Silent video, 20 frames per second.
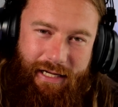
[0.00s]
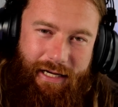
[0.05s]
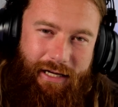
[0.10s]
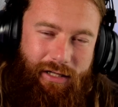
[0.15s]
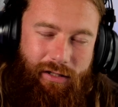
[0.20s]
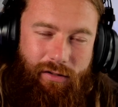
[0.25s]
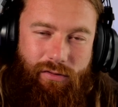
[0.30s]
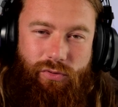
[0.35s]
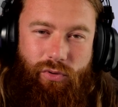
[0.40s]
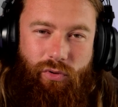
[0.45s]

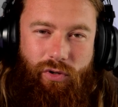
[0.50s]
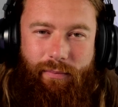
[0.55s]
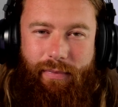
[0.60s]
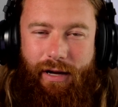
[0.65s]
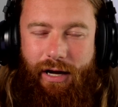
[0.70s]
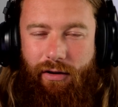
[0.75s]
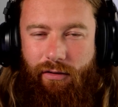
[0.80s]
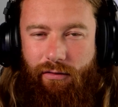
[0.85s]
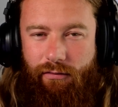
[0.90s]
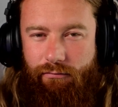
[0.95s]
I'll talk
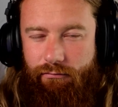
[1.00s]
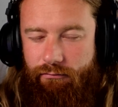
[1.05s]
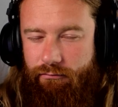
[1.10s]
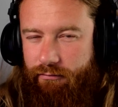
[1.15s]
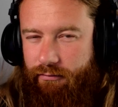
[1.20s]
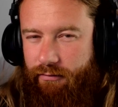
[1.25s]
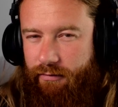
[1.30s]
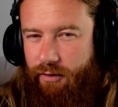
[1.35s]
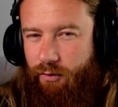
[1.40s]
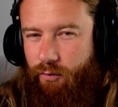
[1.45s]
about
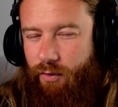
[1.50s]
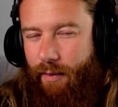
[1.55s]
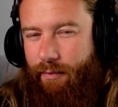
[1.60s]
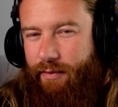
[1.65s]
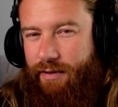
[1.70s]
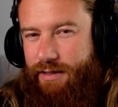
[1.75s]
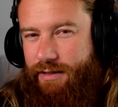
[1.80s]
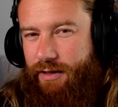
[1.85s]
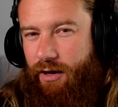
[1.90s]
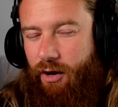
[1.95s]
the
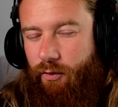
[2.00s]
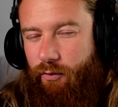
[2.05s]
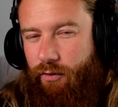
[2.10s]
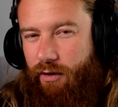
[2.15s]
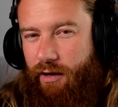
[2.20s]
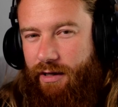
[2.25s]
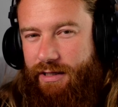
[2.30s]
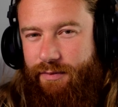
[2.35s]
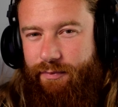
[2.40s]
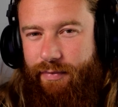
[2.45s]
weapons that I would
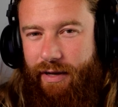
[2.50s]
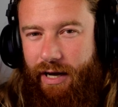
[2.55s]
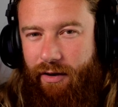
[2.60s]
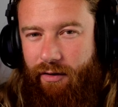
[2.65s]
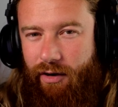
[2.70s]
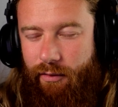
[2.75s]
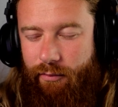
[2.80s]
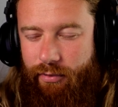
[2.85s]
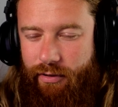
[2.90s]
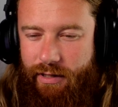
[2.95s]
like to pair
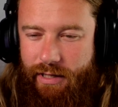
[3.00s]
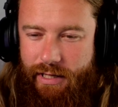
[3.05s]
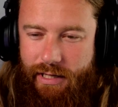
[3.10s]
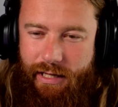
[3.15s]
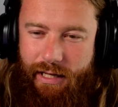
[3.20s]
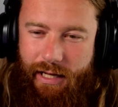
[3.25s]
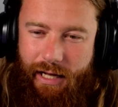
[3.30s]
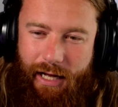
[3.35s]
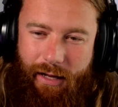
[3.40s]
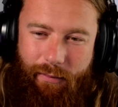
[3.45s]
up,
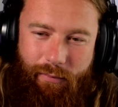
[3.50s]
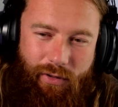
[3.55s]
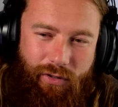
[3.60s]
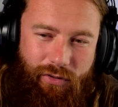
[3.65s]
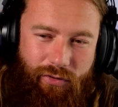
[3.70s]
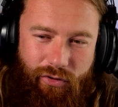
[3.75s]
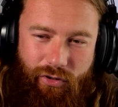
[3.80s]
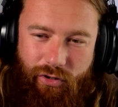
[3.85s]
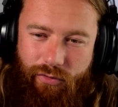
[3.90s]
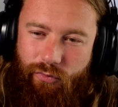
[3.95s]
but you
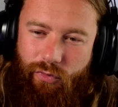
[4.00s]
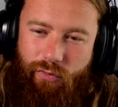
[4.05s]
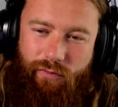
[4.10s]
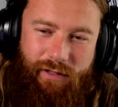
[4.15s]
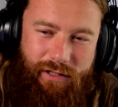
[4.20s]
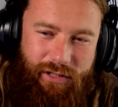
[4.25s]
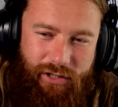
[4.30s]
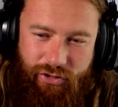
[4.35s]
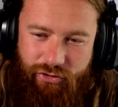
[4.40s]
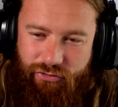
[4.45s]
could move it
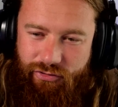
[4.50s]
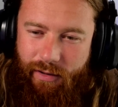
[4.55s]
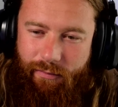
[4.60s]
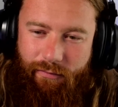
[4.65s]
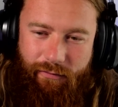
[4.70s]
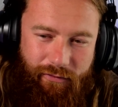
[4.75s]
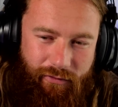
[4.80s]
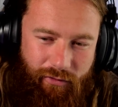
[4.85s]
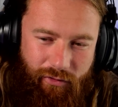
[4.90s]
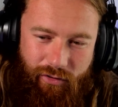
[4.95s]
to
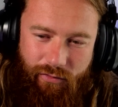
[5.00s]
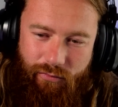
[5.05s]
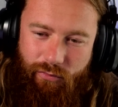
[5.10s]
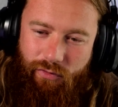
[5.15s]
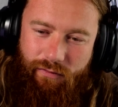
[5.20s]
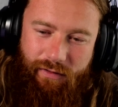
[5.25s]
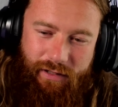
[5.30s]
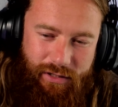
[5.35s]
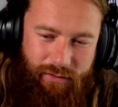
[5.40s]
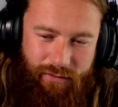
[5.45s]
strength, you could move
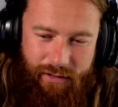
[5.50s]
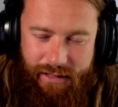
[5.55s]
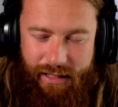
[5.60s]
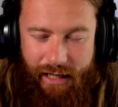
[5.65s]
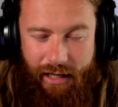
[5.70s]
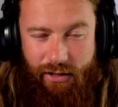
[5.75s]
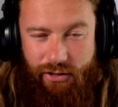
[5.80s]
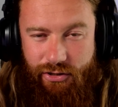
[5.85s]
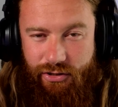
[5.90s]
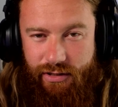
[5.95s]
it to
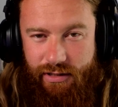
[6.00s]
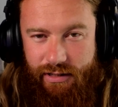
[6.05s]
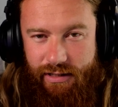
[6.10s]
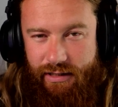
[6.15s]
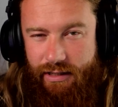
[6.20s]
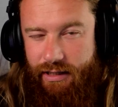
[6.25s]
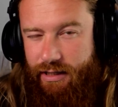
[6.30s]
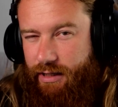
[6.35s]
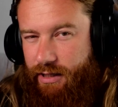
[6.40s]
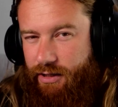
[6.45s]
intelligence,
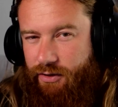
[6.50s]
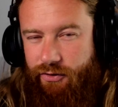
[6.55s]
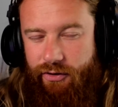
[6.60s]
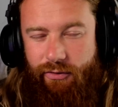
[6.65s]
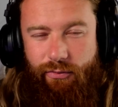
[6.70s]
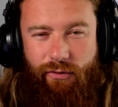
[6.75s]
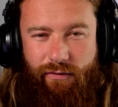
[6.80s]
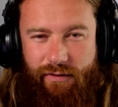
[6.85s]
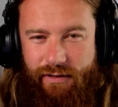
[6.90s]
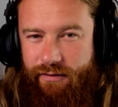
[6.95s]
you can
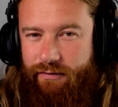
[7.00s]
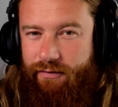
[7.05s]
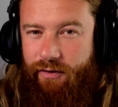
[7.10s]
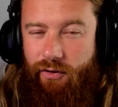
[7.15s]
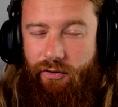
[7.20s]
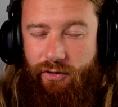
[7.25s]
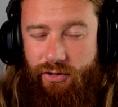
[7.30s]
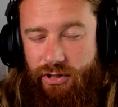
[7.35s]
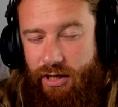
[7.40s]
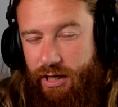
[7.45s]
move it to
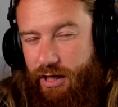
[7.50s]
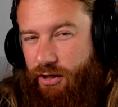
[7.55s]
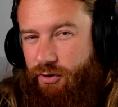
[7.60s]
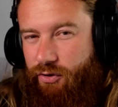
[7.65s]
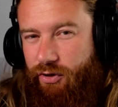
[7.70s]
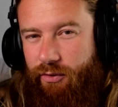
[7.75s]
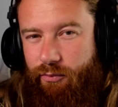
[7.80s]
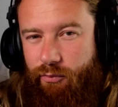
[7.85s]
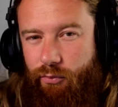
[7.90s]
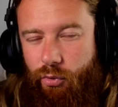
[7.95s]
focus, you
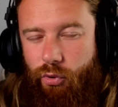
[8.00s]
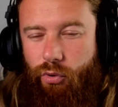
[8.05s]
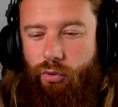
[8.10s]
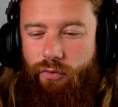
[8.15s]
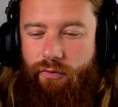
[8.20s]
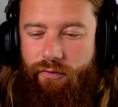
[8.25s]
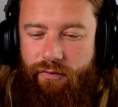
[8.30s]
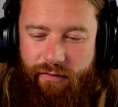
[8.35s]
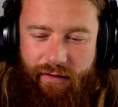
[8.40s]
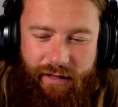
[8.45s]
can
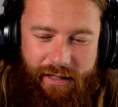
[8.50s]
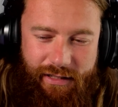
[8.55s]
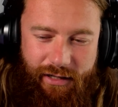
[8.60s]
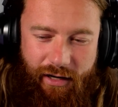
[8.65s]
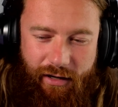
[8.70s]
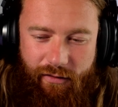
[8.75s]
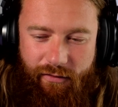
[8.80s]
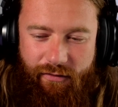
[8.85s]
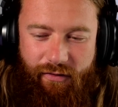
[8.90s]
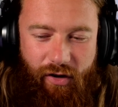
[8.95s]
move these kind
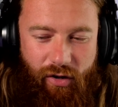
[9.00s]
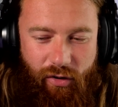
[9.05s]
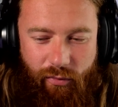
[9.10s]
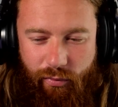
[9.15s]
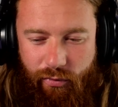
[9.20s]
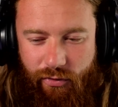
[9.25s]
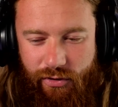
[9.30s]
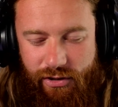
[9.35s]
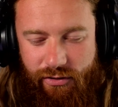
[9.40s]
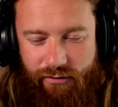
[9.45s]
of final
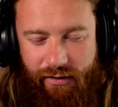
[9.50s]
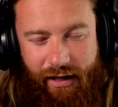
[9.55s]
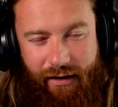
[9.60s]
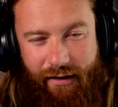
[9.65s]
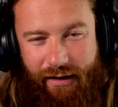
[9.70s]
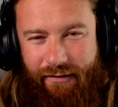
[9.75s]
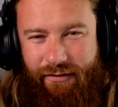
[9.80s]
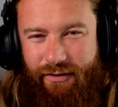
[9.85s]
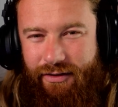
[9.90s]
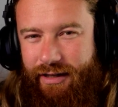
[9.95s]
points around
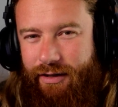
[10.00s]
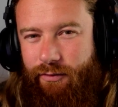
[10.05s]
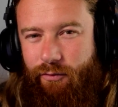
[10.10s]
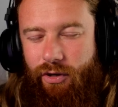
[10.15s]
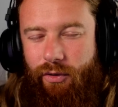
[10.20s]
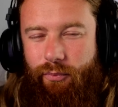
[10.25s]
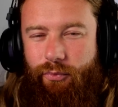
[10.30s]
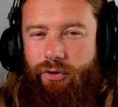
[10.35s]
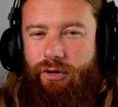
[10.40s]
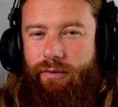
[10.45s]
if you didn't want
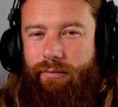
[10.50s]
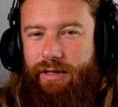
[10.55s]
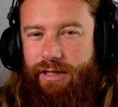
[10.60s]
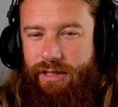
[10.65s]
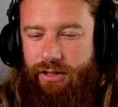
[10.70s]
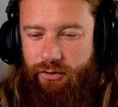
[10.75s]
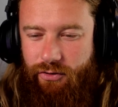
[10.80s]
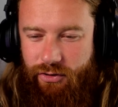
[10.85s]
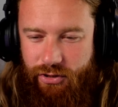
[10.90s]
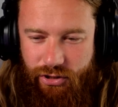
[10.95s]
to put them into
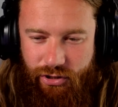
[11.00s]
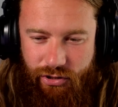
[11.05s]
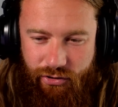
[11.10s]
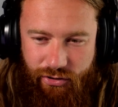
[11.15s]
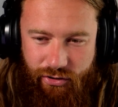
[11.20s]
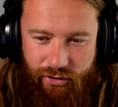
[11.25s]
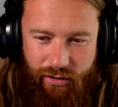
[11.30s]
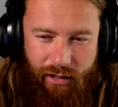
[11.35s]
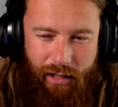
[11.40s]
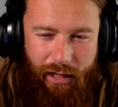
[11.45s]

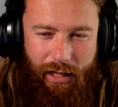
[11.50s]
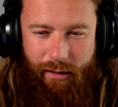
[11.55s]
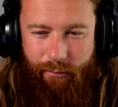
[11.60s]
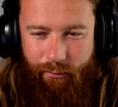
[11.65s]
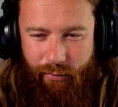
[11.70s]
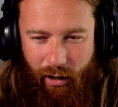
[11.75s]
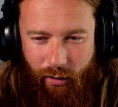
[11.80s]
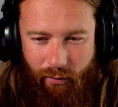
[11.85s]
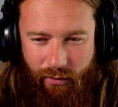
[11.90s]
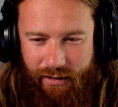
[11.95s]
Constitution, but
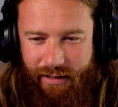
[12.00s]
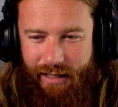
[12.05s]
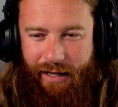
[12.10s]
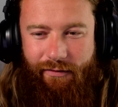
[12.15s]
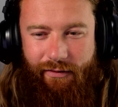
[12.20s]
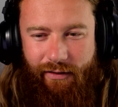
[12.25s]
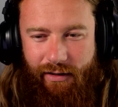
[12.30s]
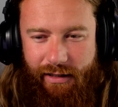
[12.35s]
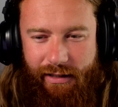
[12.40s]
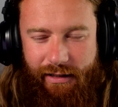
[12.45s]
I would
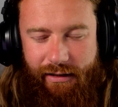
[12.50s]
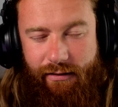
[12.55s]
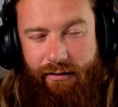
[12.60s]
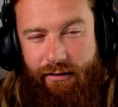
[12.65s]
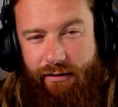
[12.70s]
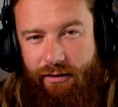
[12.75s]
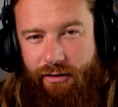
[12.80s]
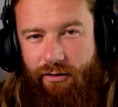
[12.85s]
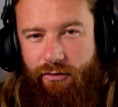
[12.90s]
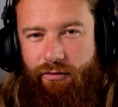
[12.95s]
definitely
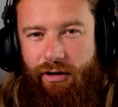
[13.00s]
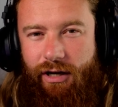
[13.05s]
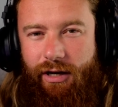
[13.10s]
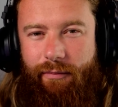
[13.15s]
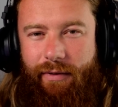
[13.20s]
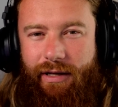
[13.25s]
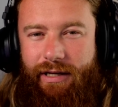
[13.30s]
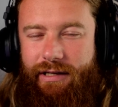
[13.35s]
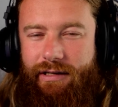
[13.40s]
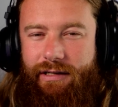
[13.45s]

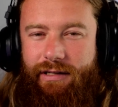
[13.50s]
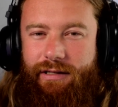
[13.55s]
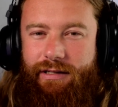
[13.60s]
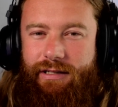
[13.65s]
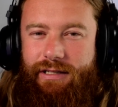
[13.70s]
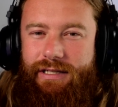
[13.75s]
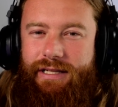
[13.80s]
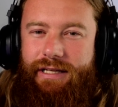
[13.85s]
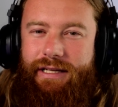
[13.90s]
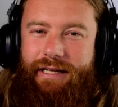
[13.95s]
recommend
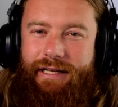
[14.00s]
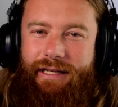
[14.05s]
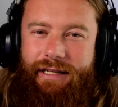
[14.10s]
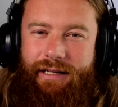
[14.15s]
sticking